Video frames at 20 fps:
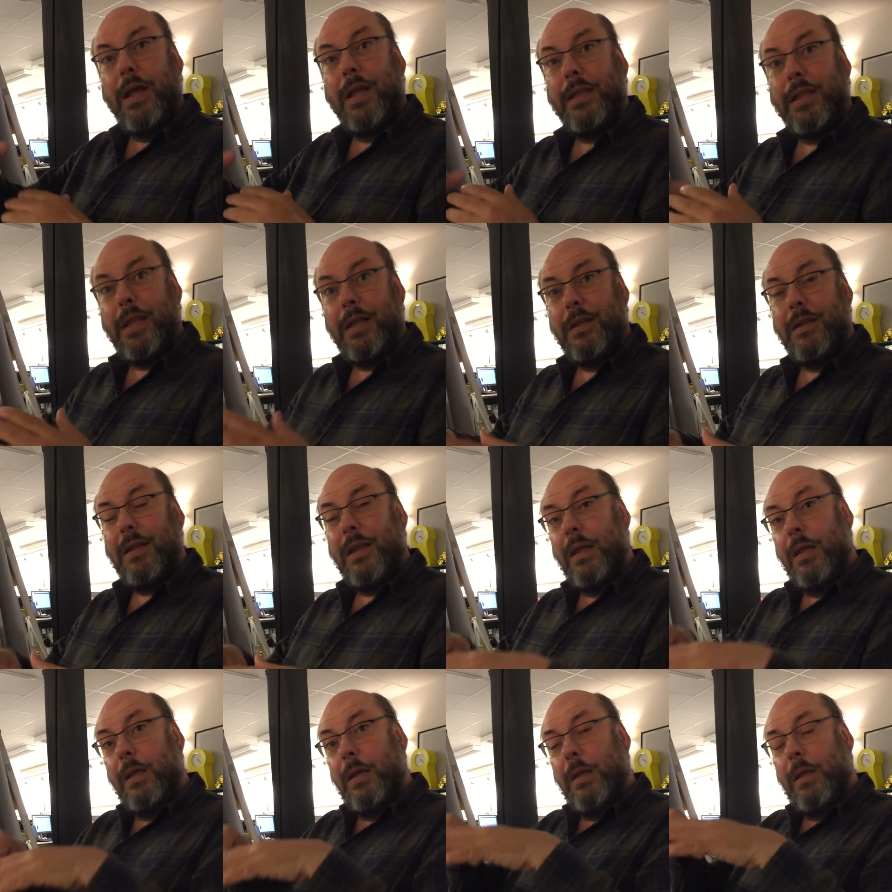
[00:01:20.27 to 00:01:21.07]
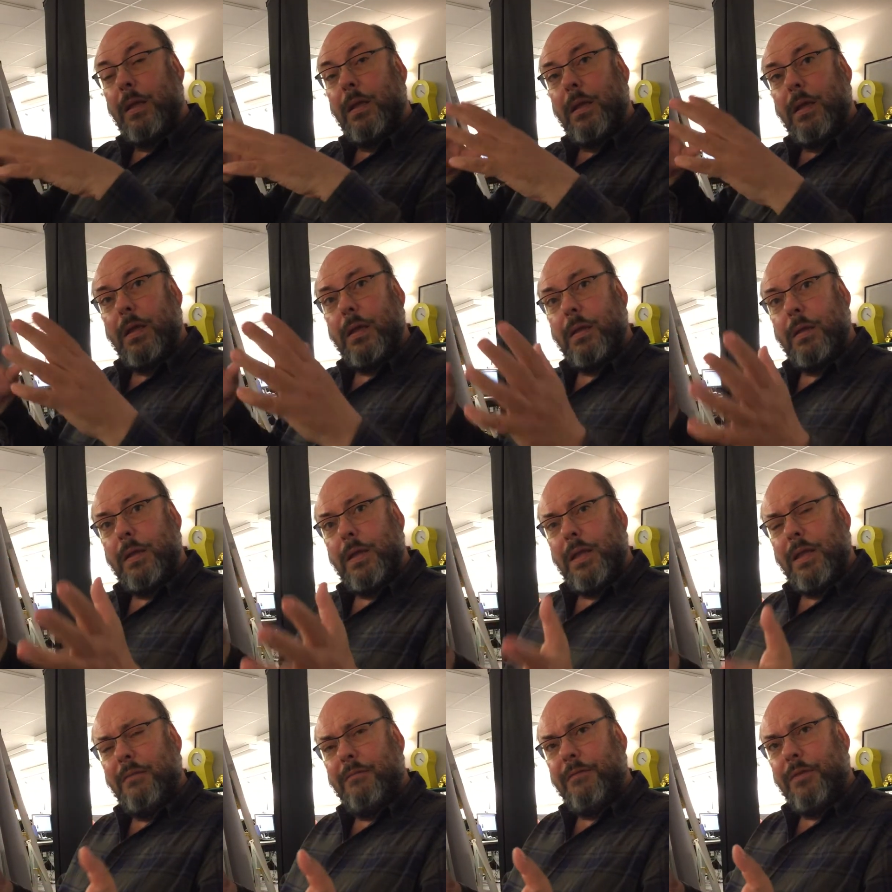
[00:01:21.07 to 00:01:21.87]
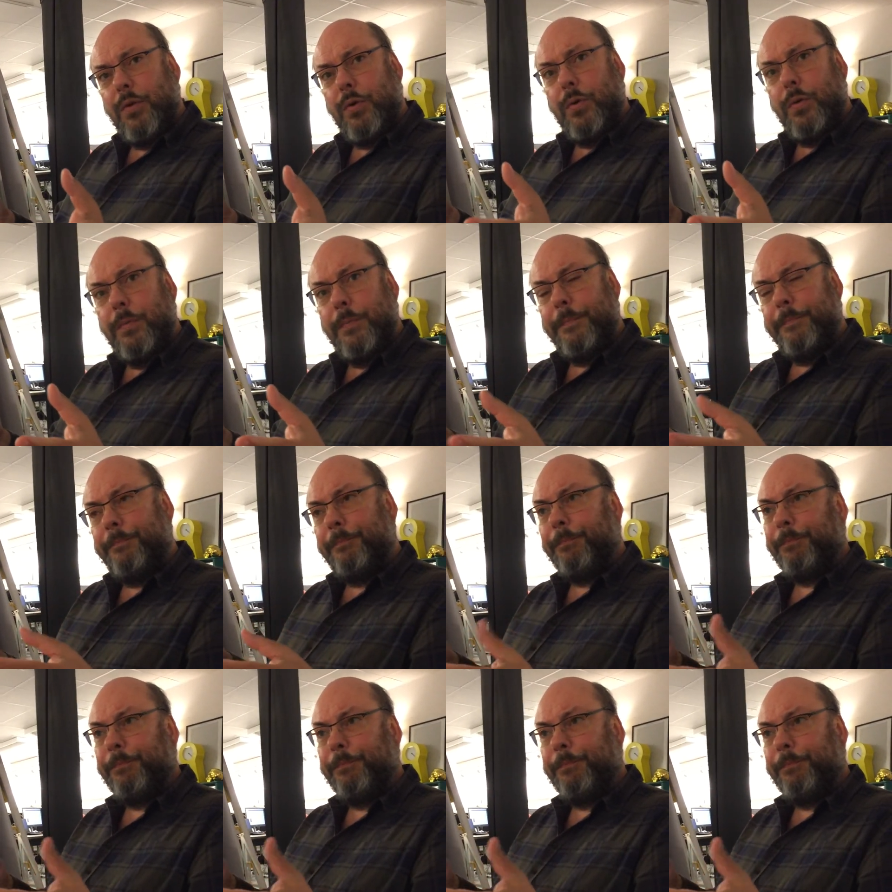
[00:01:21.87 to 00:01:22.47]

and then uh, if you